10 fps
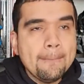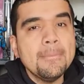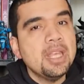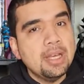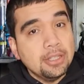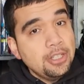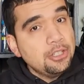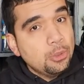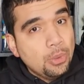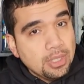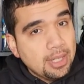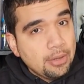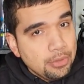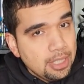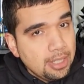Yeah, these are the ones that I
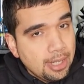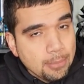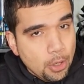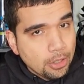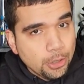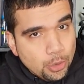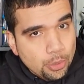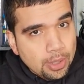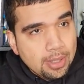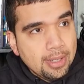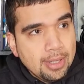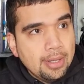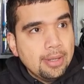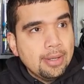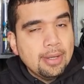really am talking
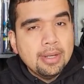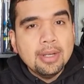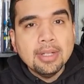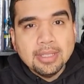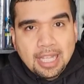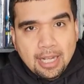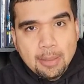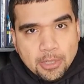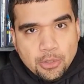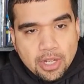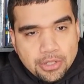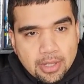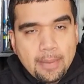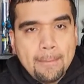to. Dynamic stretching.